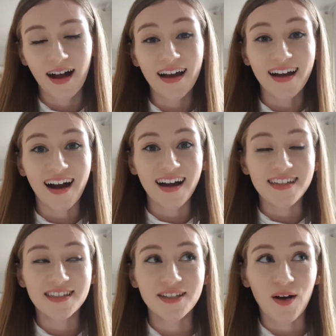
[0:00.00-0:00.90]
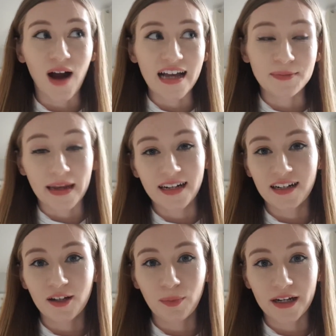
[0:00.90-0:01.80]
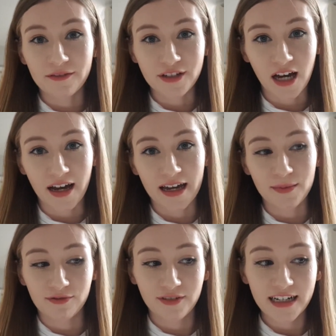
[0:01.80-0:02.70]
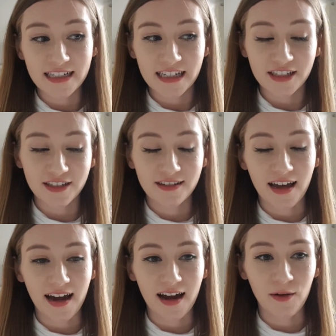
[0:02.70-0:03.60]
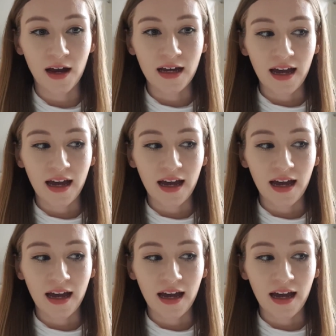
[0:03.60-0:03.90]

Hi guys, so I spent a little bit of time reading just now,